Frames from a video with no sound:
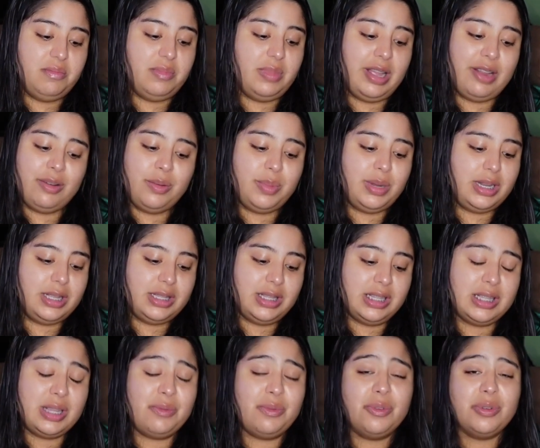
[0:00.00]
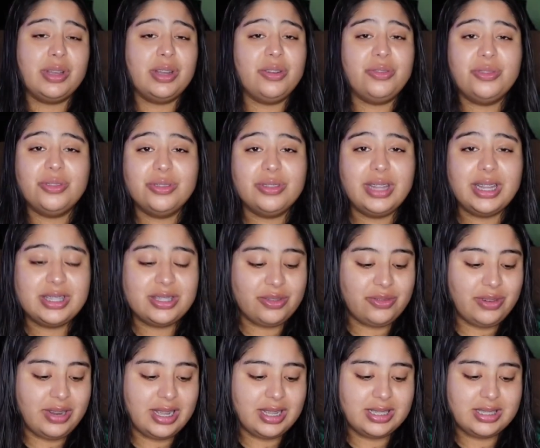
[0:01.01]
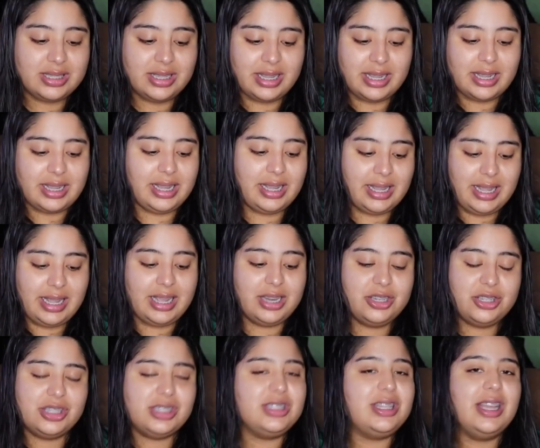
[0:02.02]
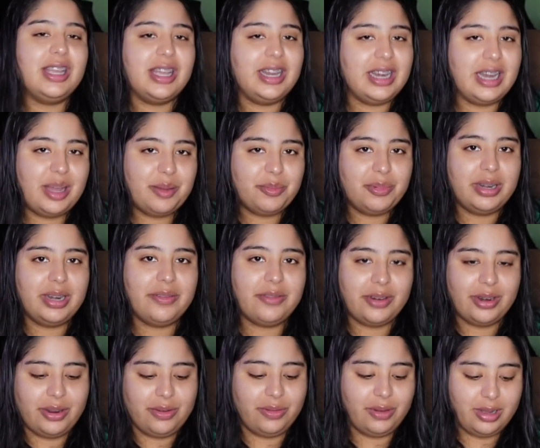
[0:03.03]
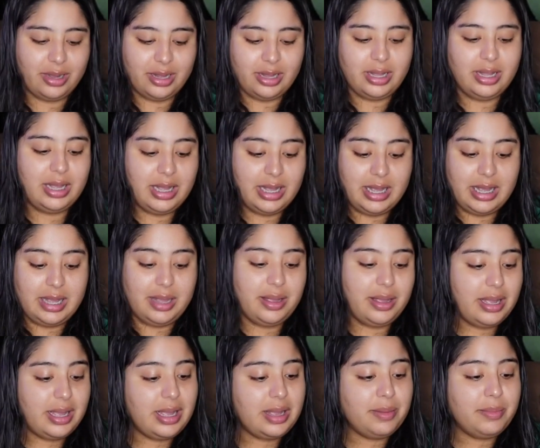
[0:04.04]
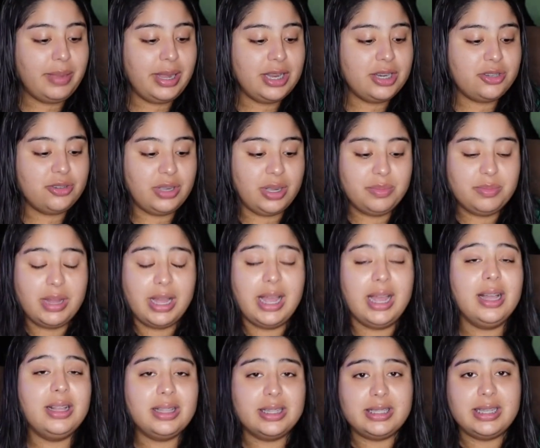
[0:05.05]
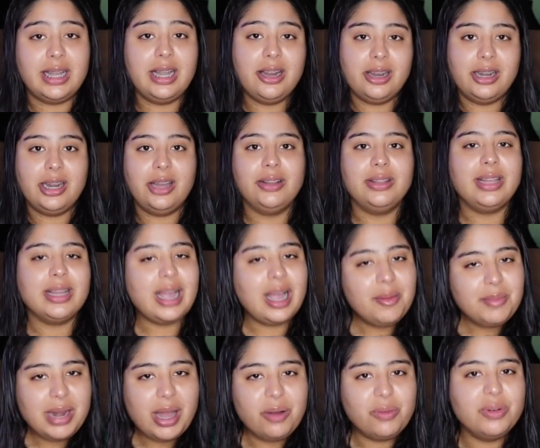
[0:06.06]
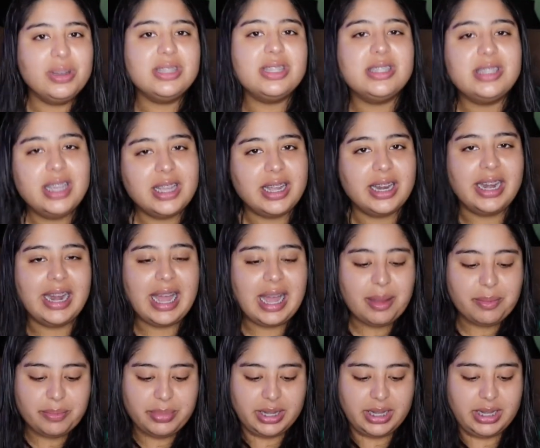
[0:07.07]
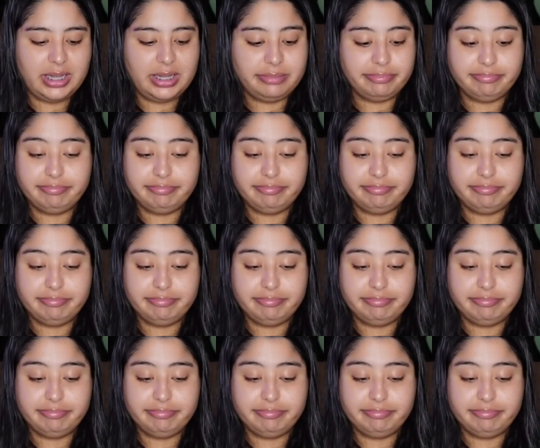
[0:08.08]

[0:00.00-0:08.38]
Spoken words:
everybody says I won't get a full night to rest. Like, I can't just take a nap whenever I want. And mind you, I'm hella tired now. Like, I'm not one to take a nap, but